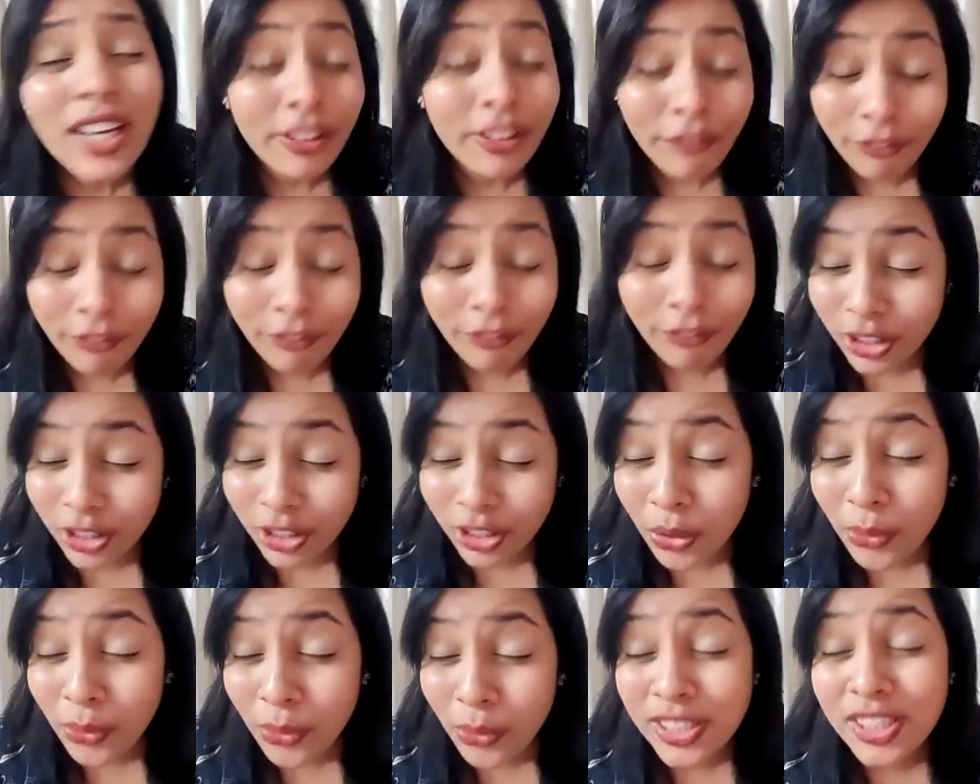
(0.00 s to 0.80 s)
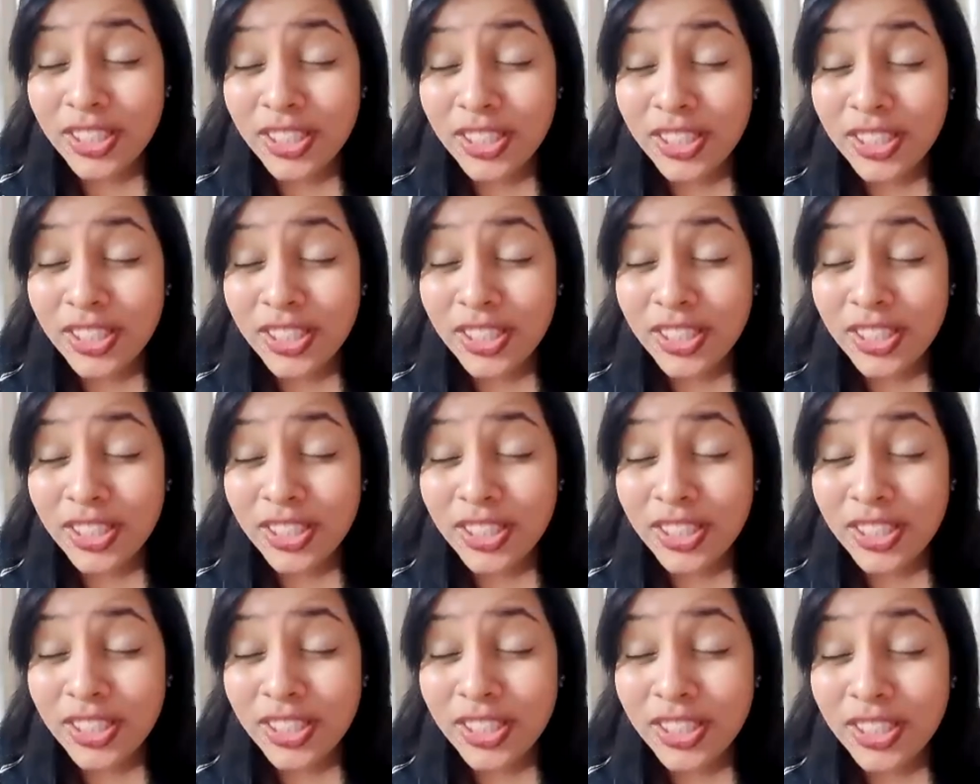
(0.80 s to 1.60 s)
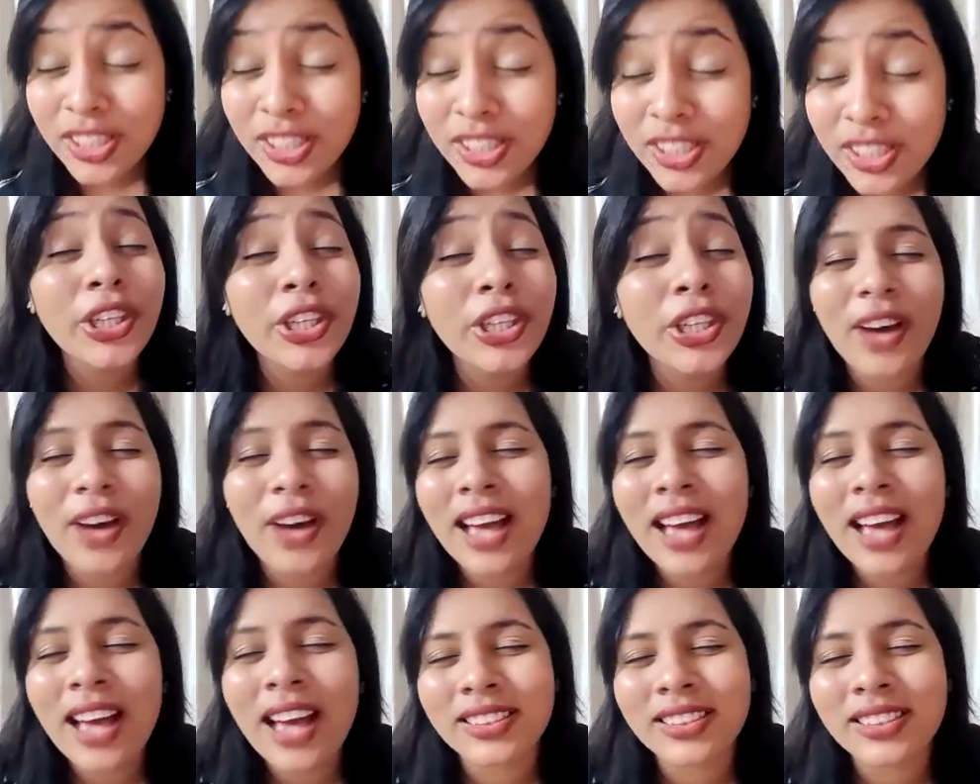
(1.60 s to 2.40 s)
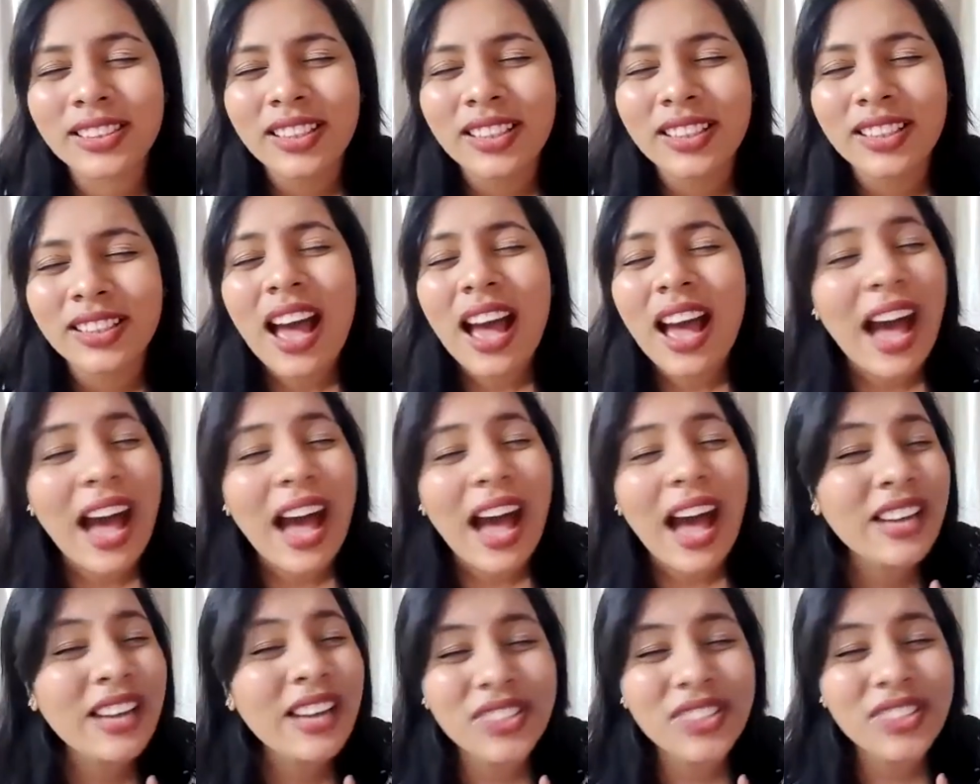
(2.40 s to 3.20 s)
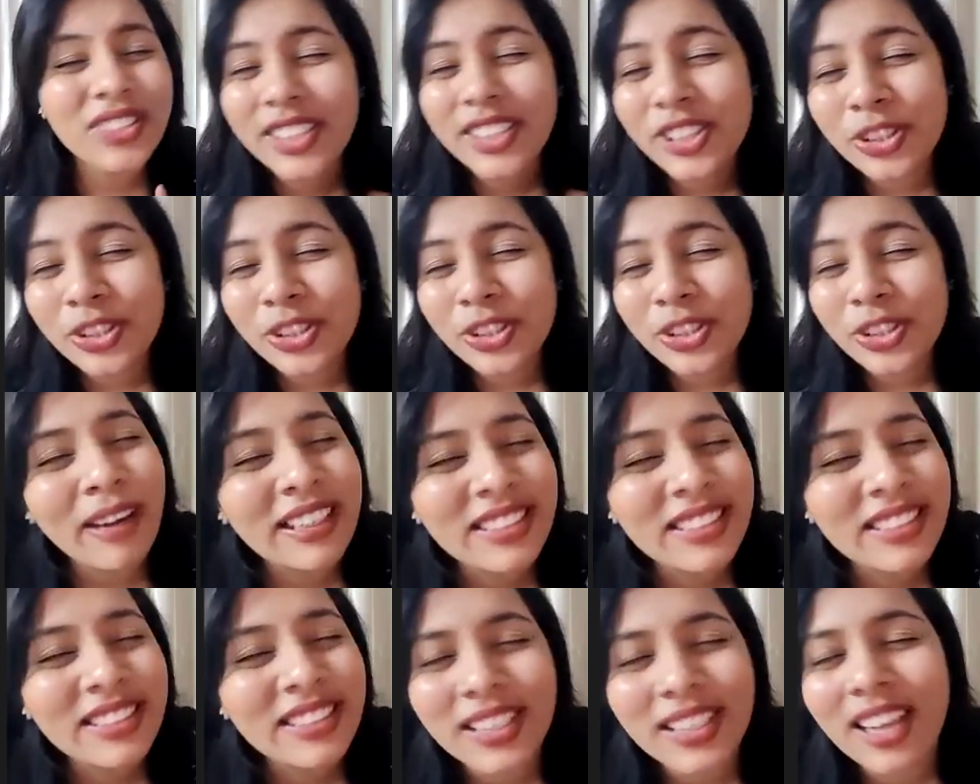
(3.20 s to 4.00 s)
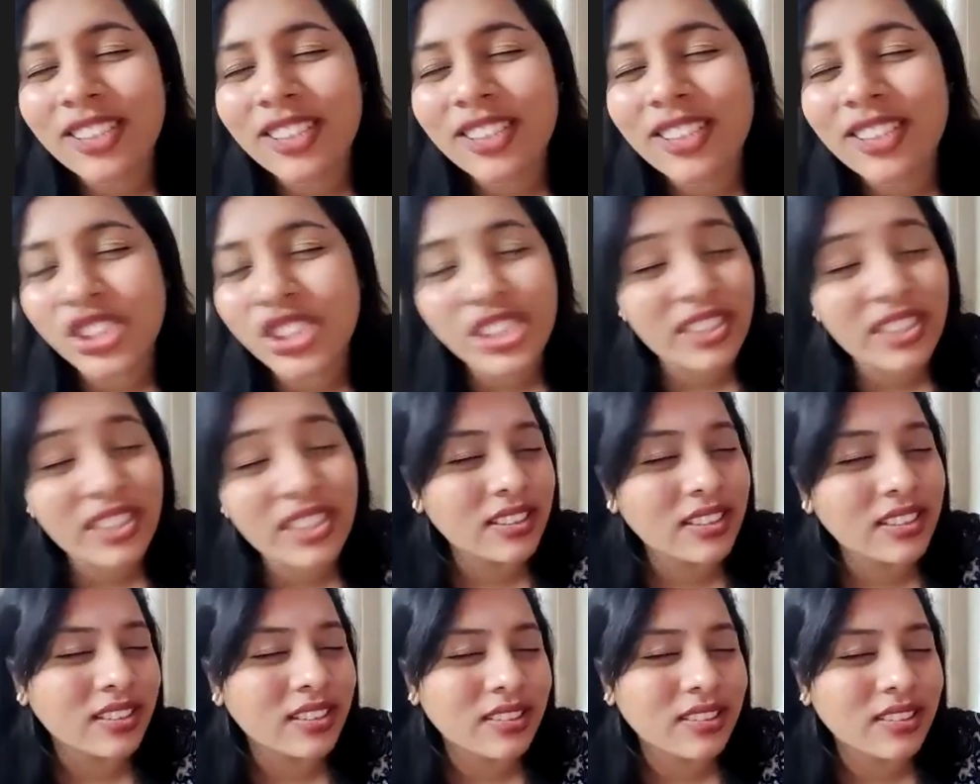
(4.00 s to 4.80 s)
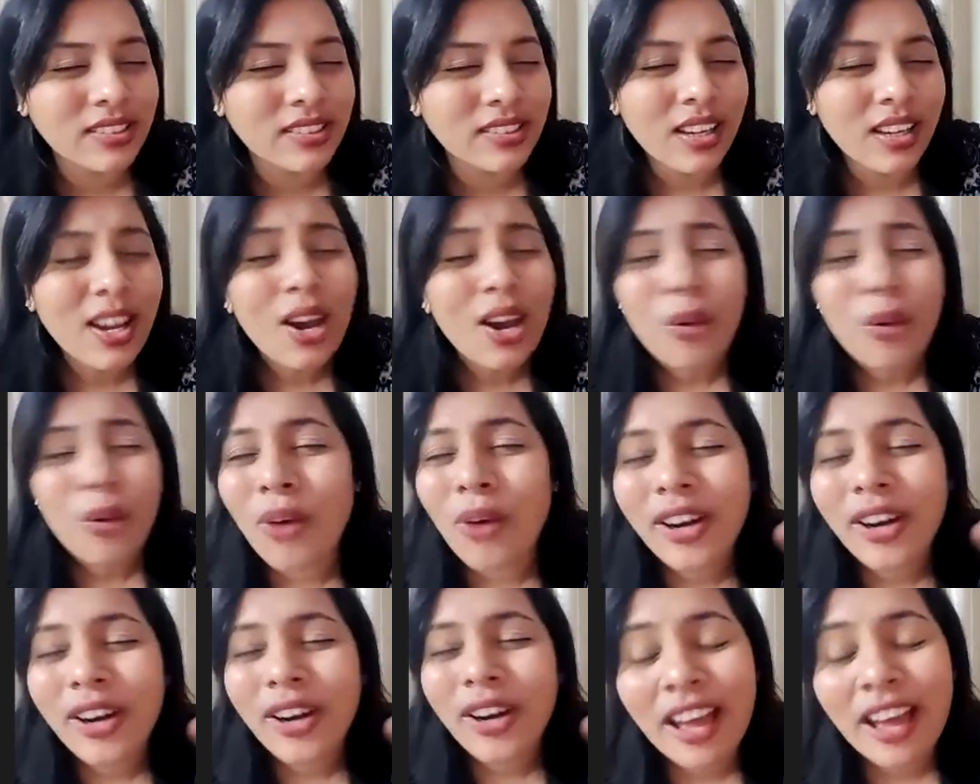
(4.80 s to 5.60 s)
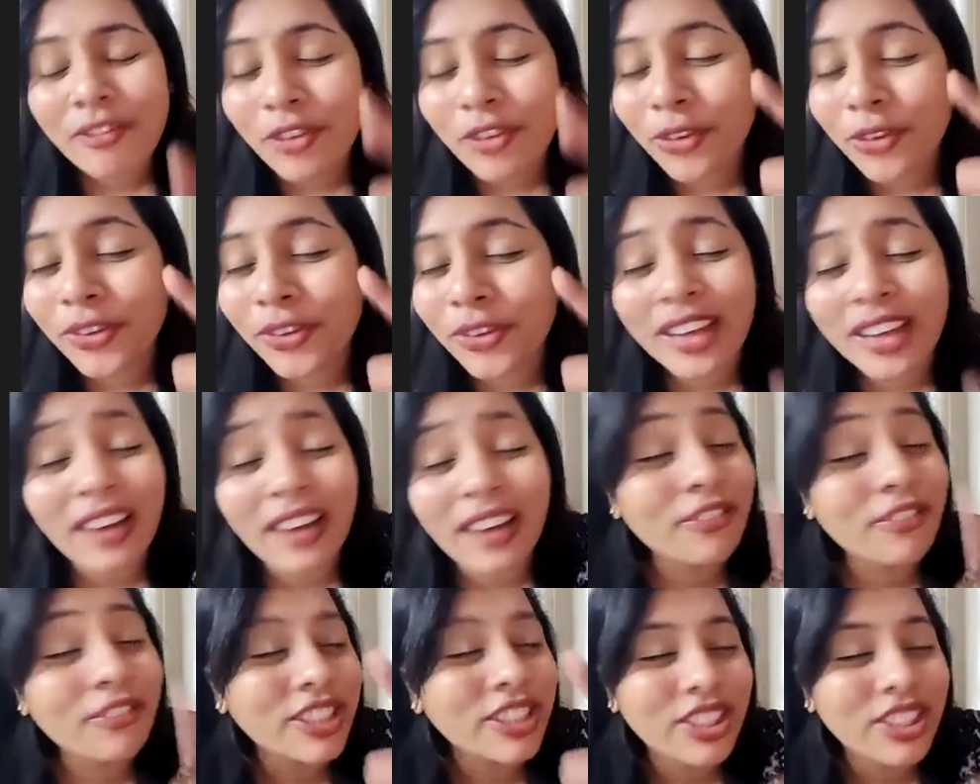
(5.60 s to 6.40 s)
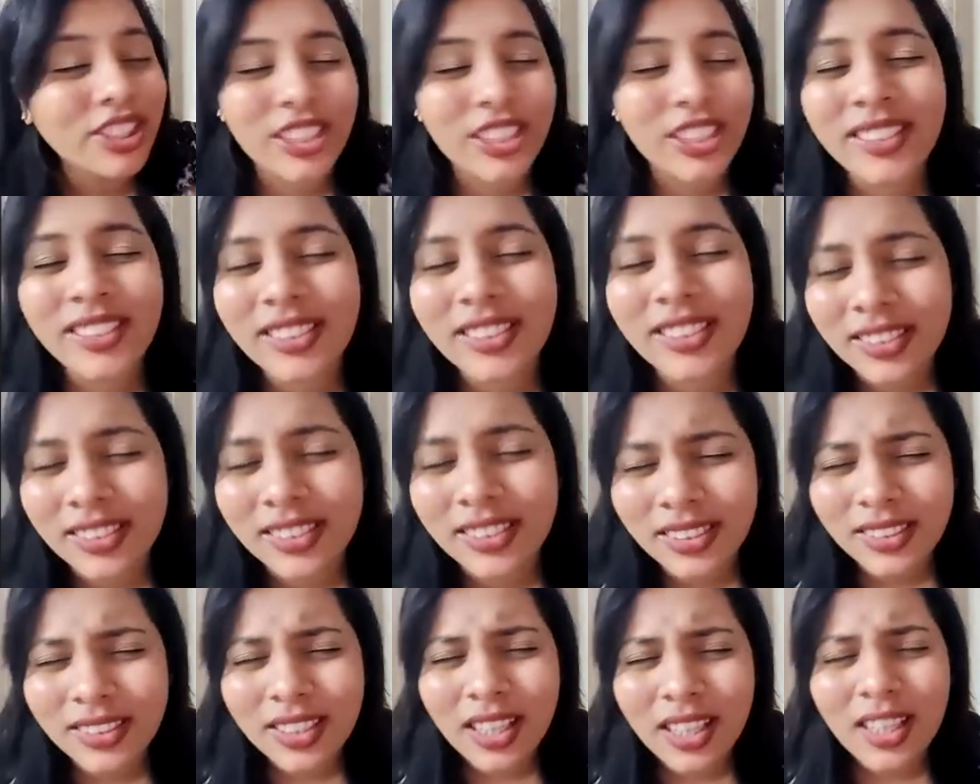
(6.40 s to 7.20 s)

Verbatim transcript: for the question that you're going to ask, I have sent you my son, Jesus. What have you done with Jesus?